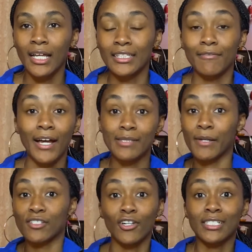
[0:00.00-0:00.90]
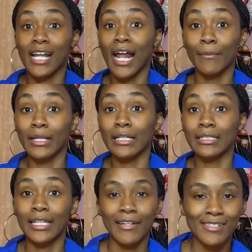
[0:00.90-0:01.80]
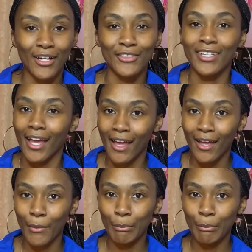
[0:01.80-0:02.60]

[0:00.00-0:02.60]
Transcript: the fast-paced Grey's Anatomy lifestyle yet,